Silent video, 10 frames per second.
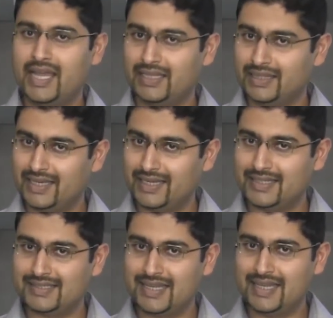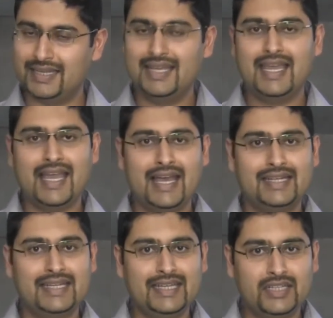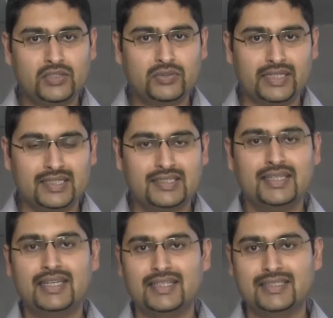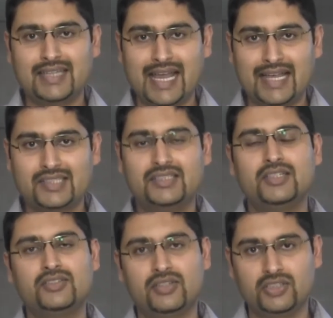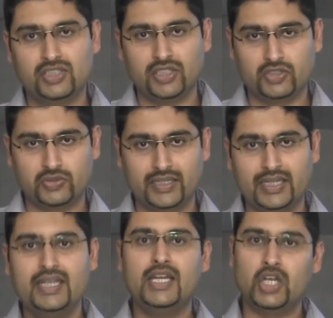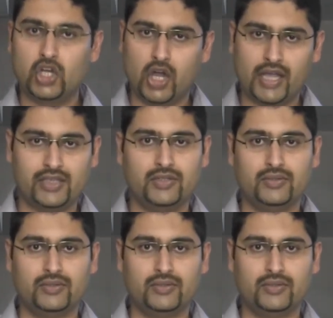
And like I said, any increase is taxed to the children, not